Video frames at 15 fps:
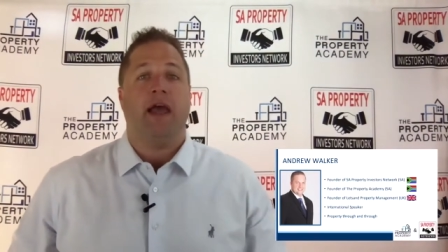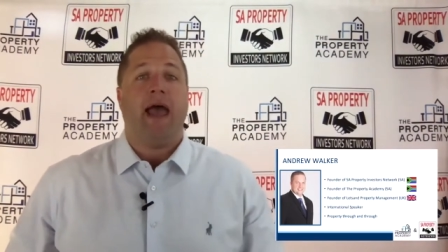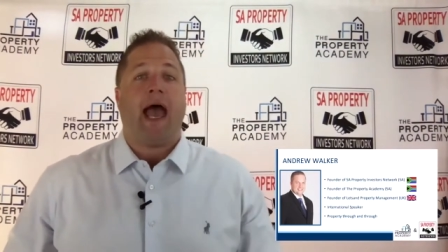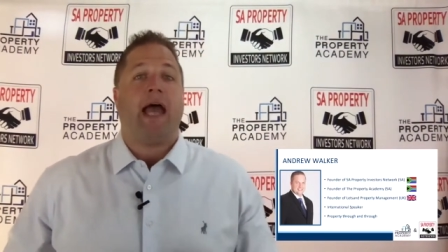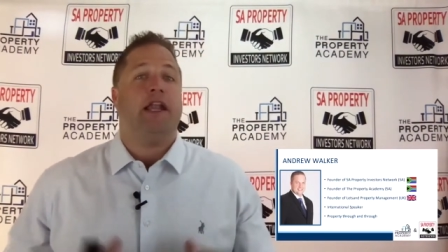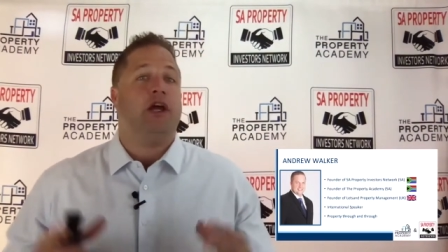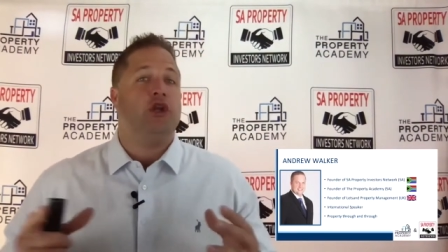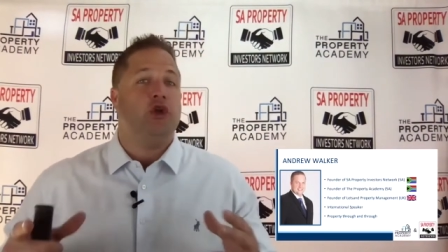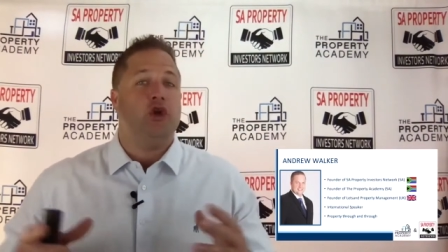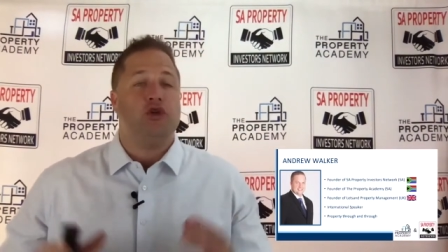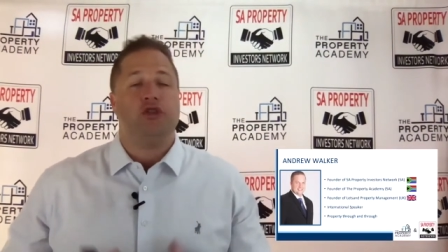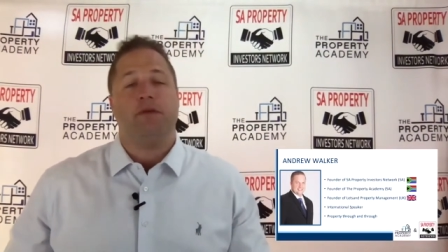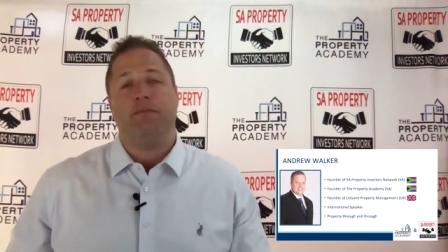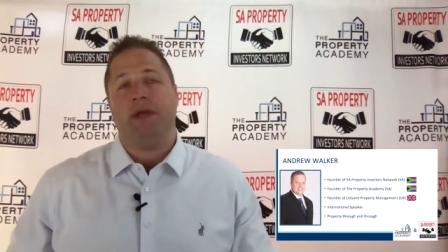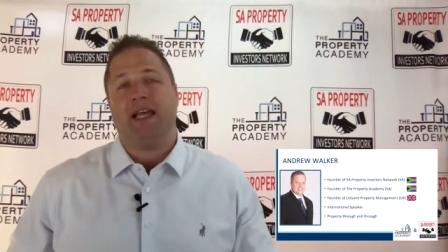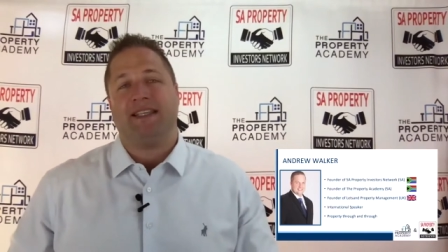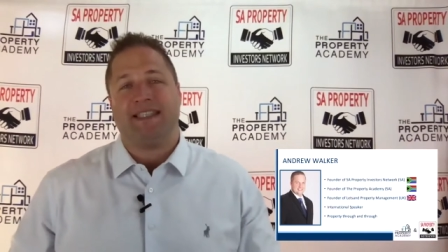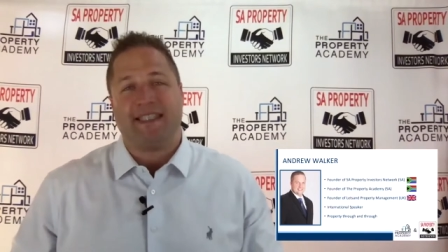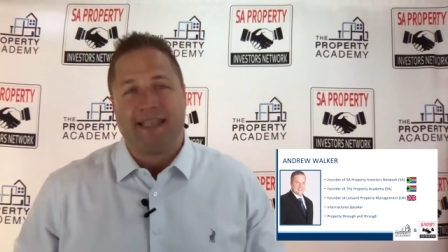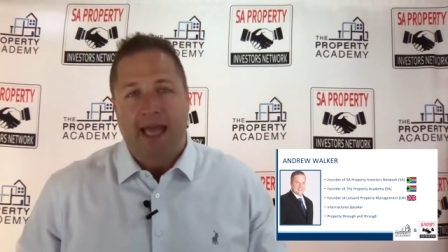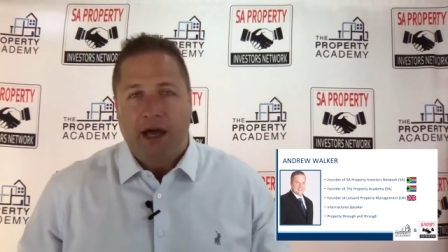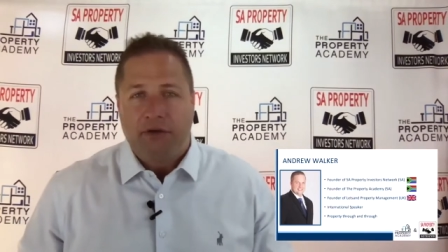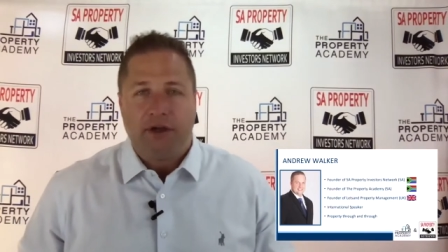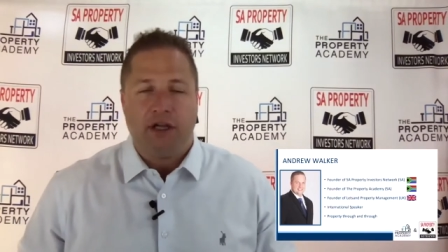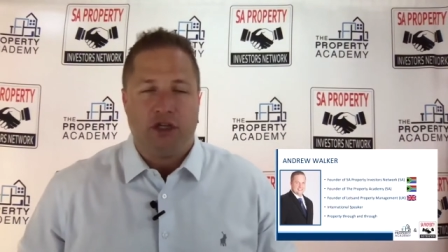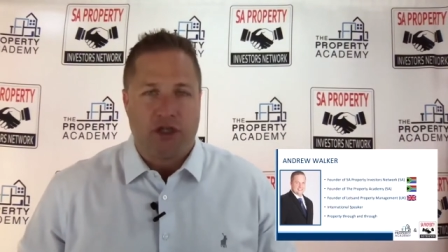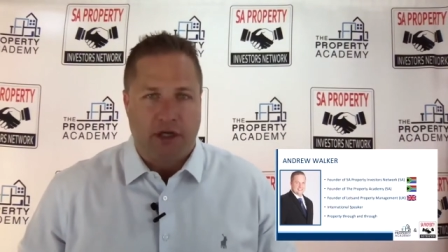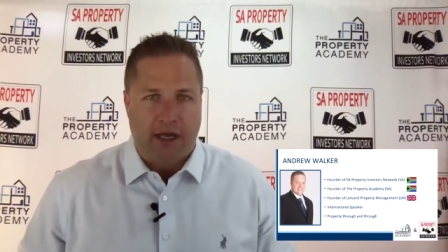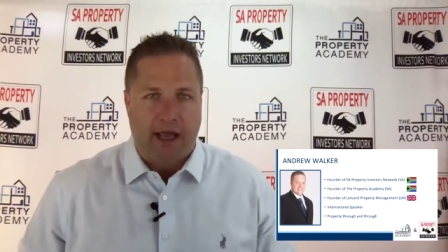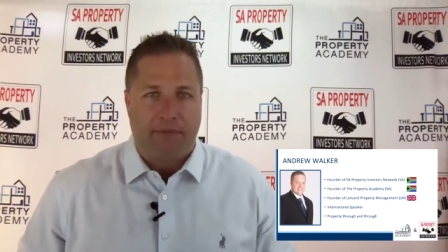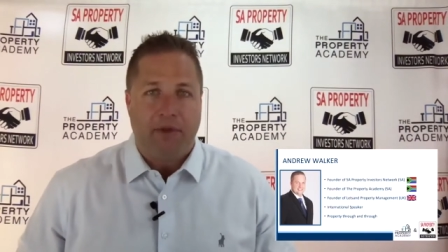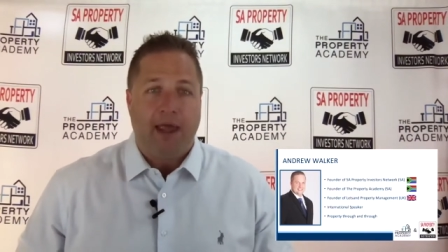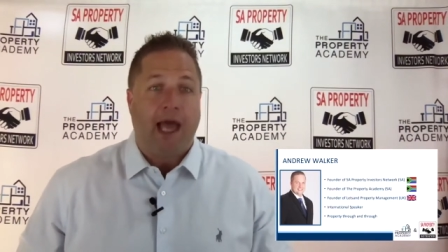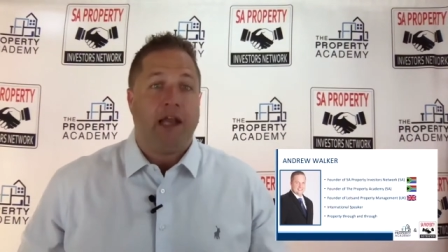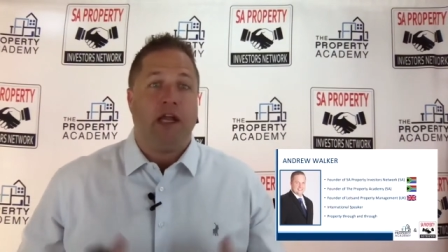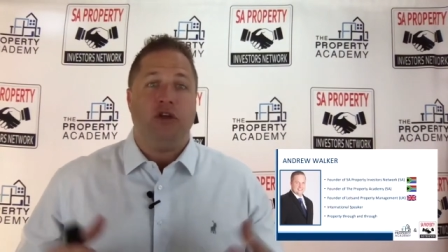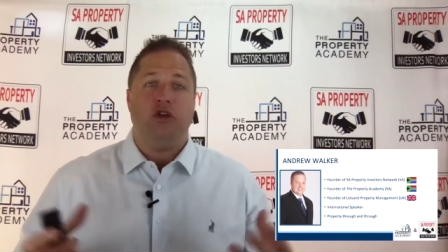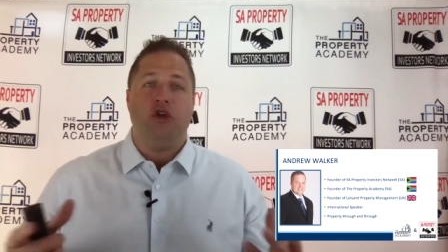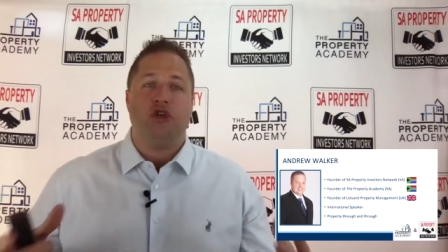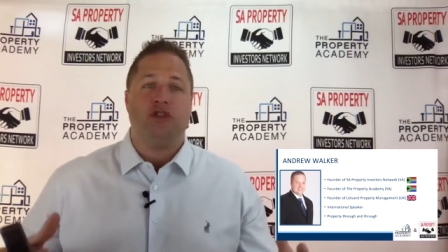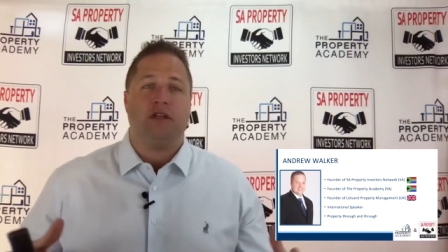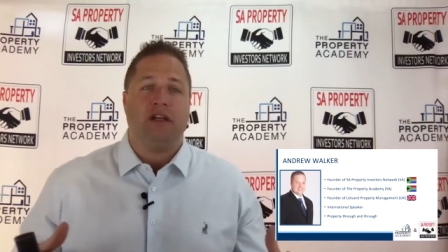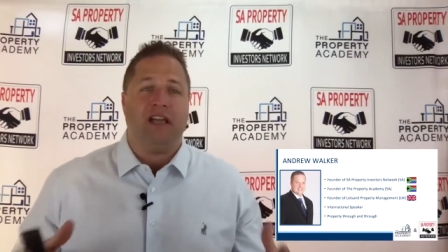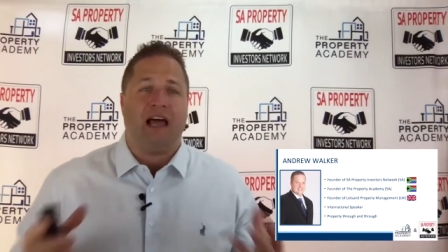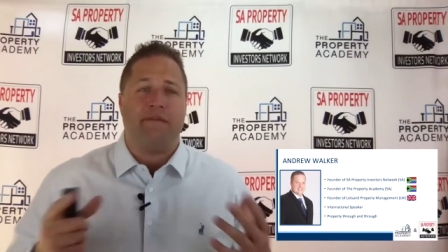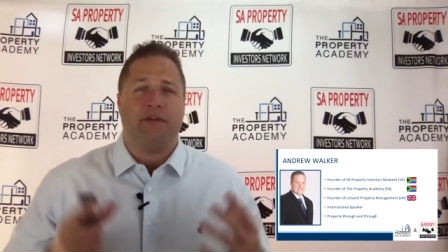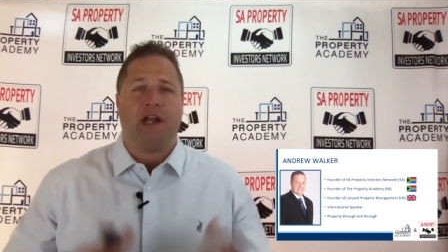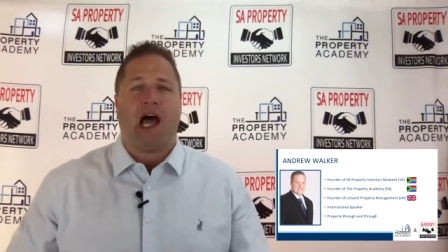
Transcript: and I used to be a sound engineer, and I used to love it.